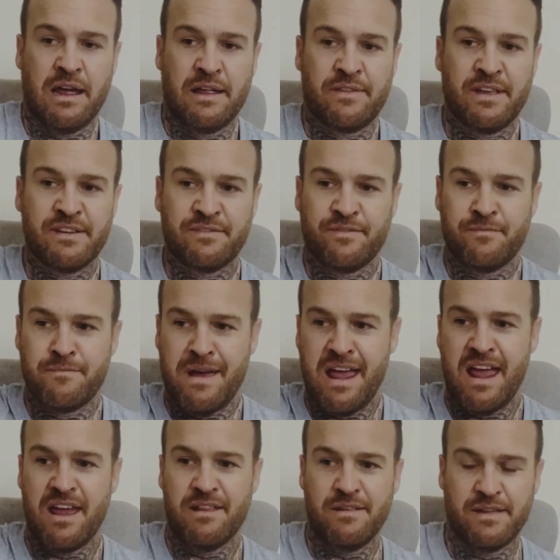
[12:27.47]
this
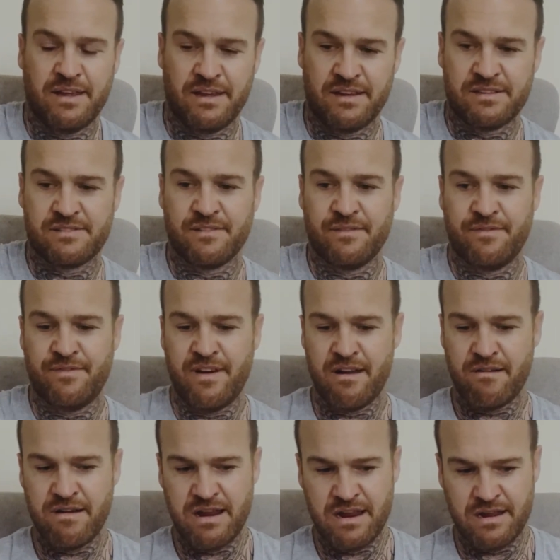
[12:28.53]
man is
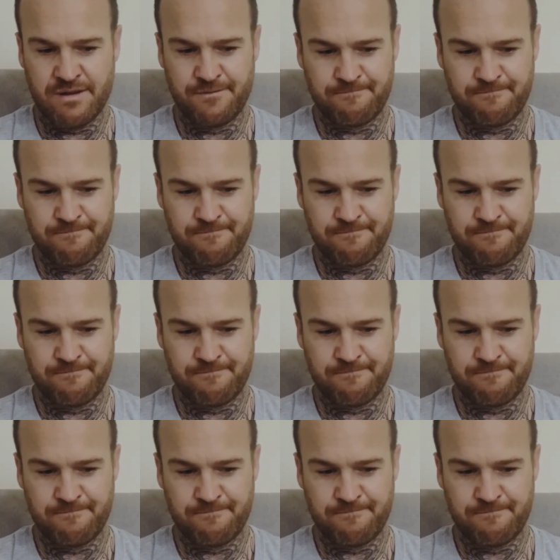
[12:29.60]
very